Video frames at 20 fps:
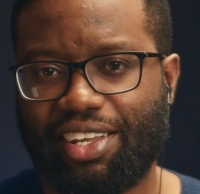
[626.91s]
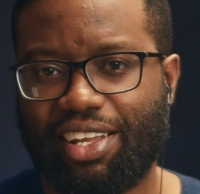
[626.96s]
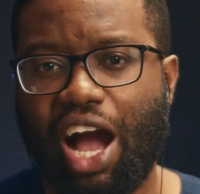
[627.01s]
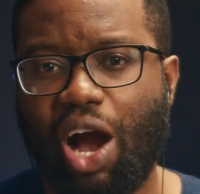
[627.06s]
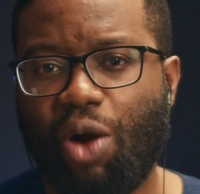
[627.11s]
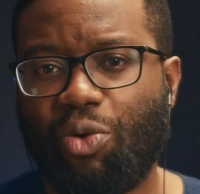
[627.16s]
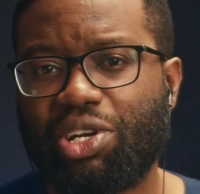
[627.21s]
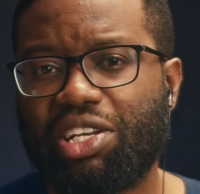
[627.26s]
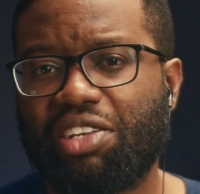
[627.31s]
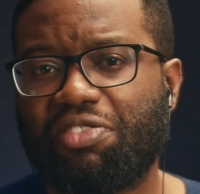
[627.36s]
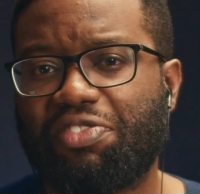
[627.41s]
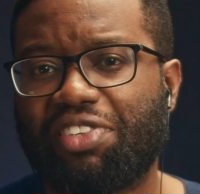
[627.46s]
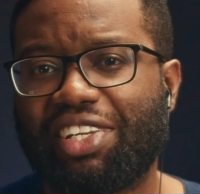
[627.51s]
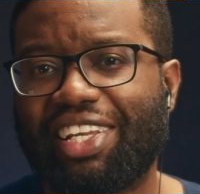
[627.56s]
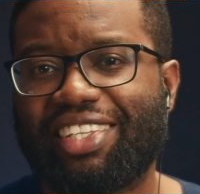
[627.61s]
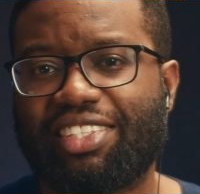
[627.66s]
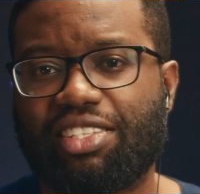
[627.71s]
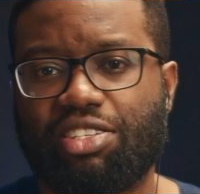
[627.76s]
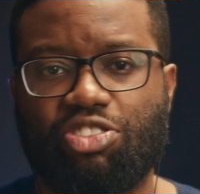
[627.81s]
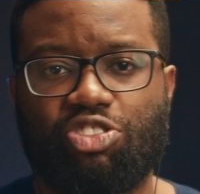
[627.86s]
I will leave
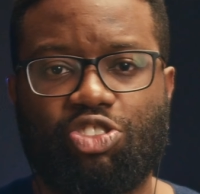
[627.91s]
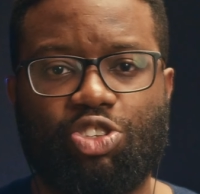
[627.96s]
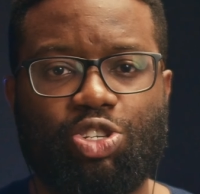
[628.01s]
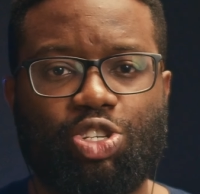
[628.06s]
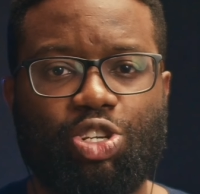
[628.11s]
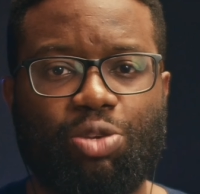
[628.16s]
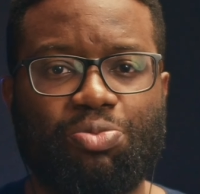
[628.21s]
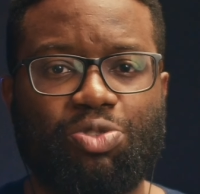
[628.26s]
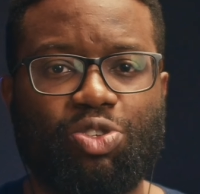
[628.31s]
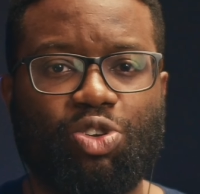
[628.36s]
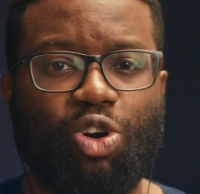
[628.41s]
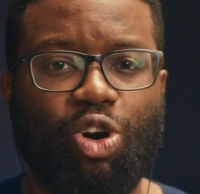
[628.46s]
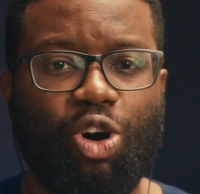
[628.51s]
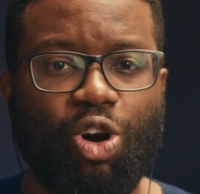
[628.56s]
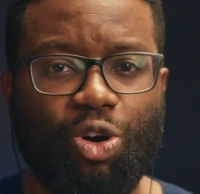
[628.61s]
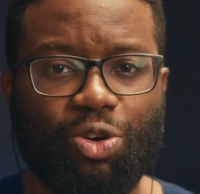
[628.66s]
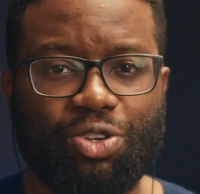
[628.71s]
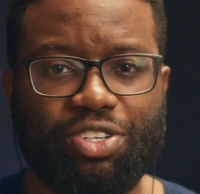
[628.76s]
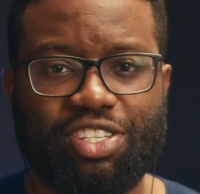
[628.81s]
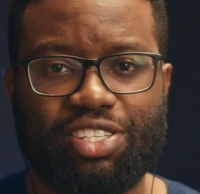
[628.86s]
links in the description to
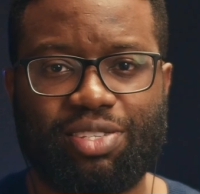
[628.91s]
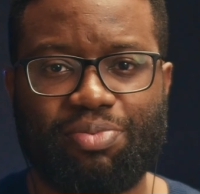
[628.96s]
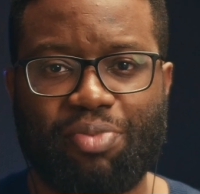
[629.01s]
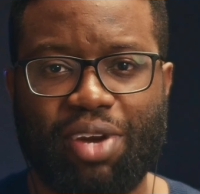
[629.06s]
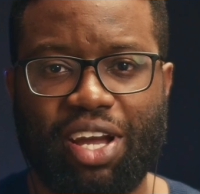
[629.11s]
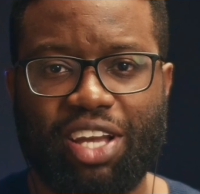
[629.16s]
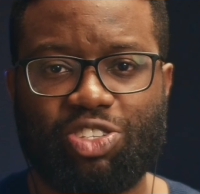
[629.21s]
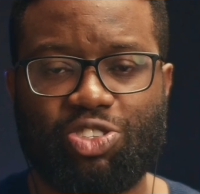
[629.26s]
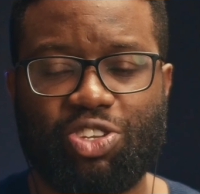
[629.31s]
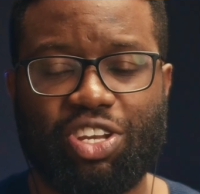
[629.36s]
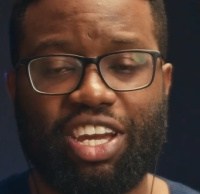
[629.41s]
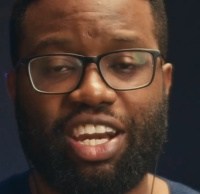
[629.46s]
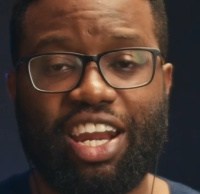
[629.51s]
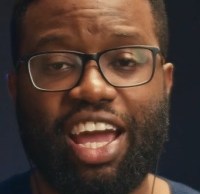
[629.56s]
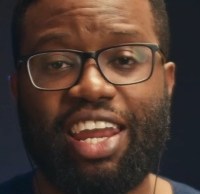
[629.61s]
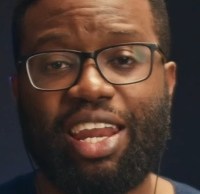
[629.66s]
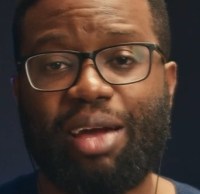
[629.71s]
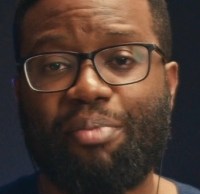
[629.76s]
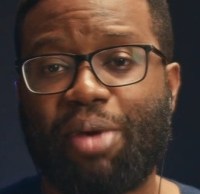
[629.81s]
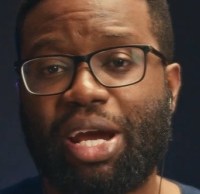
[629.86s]
all these mics so you can
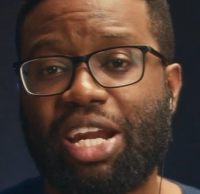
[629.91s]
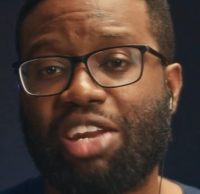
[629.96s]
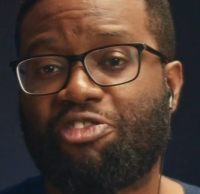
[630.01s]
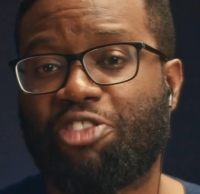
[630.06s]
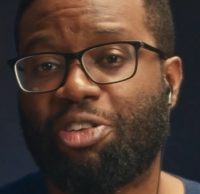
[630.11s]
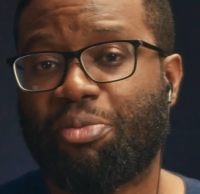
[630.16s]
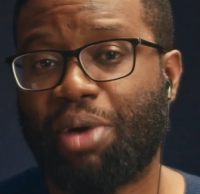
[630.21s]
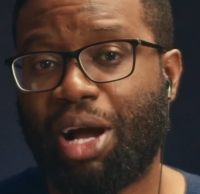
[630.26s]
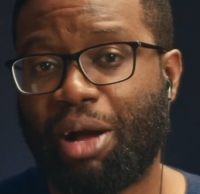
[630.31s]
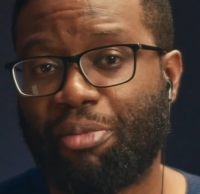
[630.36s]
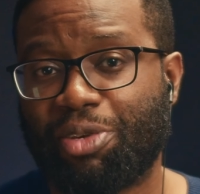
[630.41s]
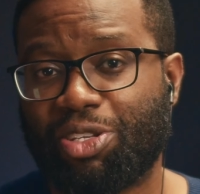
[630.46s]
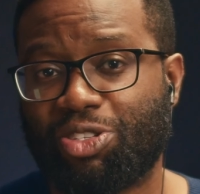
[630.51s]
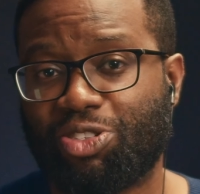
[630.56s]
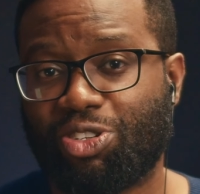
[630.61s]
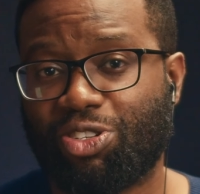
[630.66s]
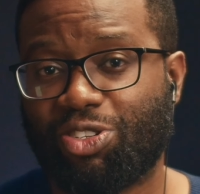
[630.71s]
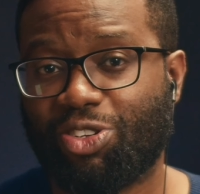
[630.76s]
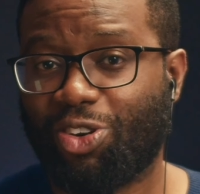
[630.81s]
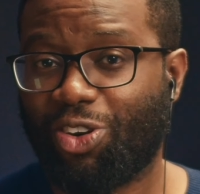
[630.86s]
either buy them from
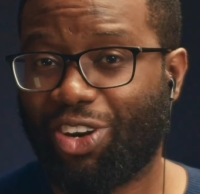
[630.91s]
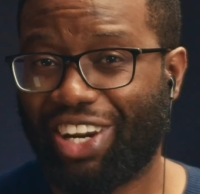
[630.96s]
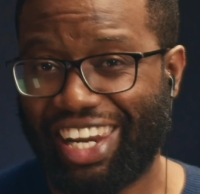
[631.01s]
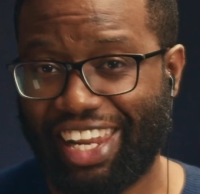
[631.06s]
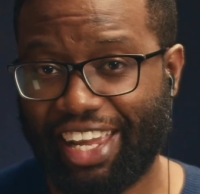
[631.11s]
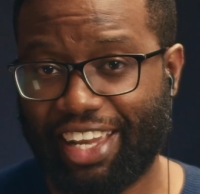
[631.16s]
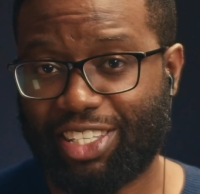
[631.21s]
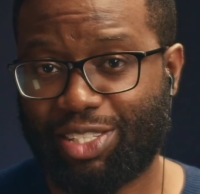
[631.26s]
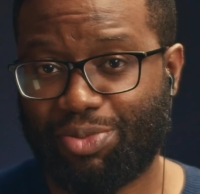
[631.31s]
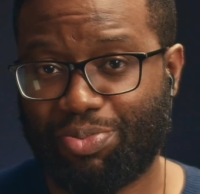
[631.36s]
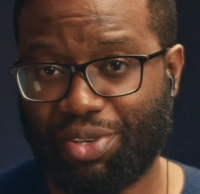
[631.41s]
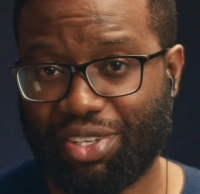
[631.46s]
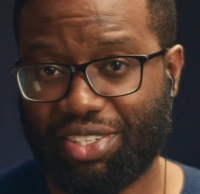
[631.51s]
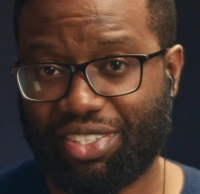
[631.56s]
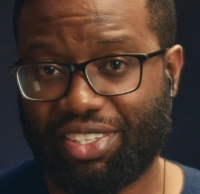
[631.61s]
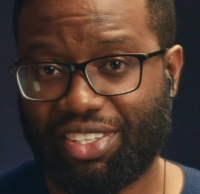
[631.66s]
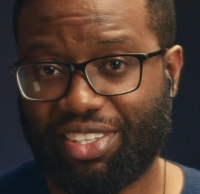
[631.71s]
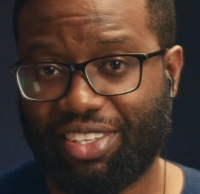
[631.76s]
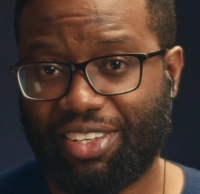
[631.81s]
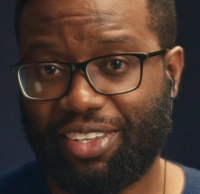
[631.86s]
Amazon or
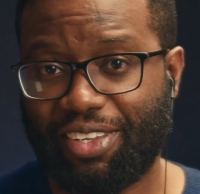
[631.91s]
AliExpress.